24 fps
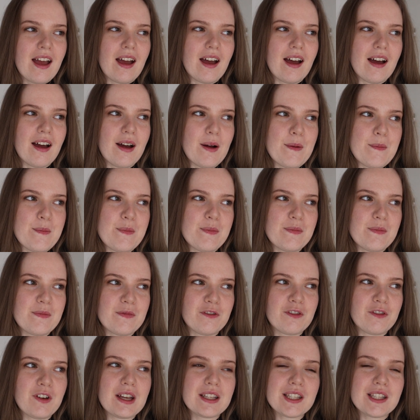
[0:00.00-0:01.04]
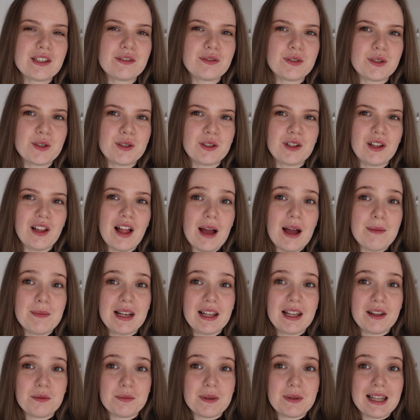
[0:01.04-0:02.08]
First of all, I'm a
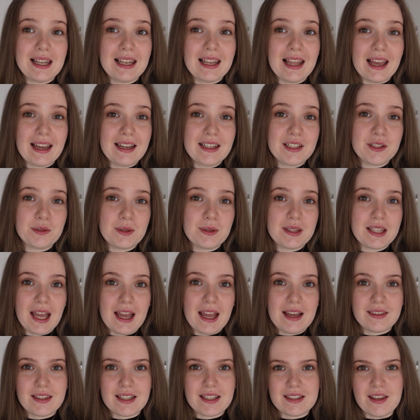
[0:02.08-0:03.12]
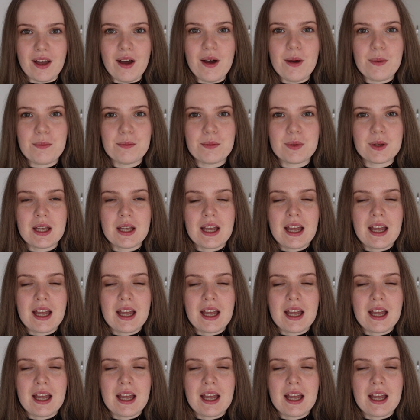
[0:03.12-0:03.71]
little bit late with getting this up,